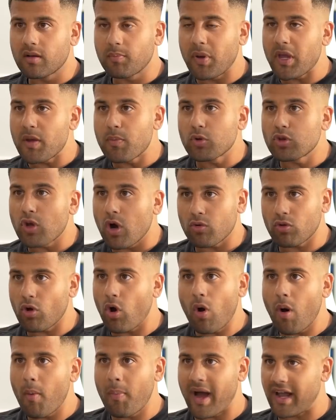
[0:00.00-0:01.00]
People don't
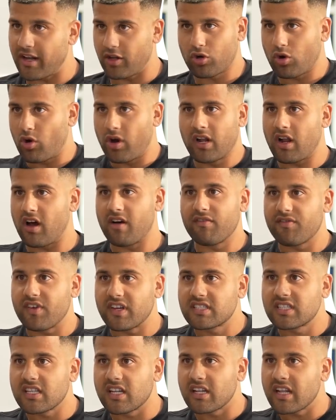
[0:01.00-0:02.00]
know about the coin I
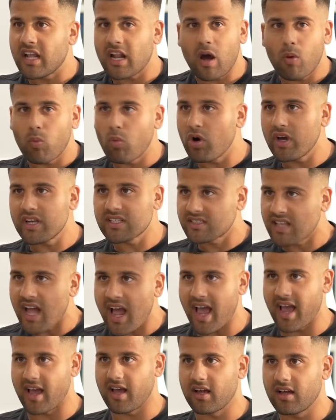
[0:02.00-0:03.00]
invested in. They're like, what is
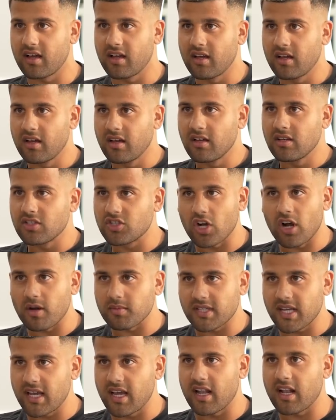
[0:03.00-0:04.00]
that? Do you know what I'm
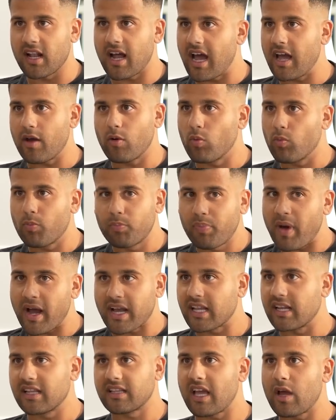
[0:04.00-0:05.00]
saying? Like
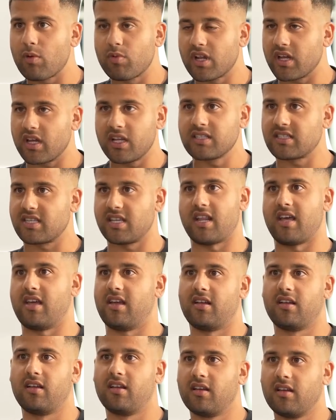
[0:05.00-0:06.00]
back in the day with the internet.
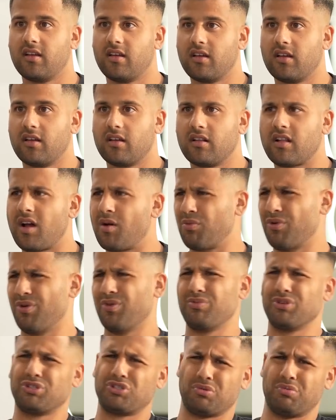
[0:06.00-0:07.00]
Like
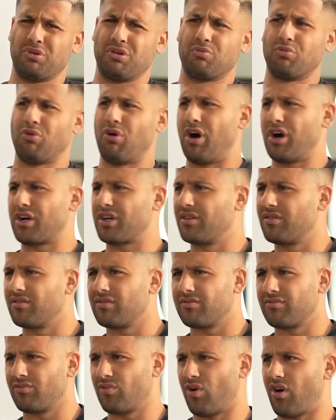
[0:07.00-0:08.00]
what do you mean?
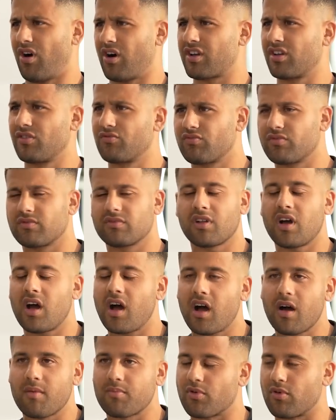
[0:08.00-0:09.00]

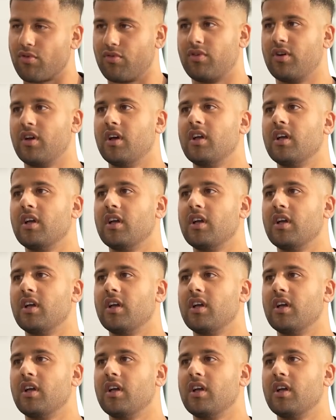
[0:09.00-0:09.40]
Nah, bro.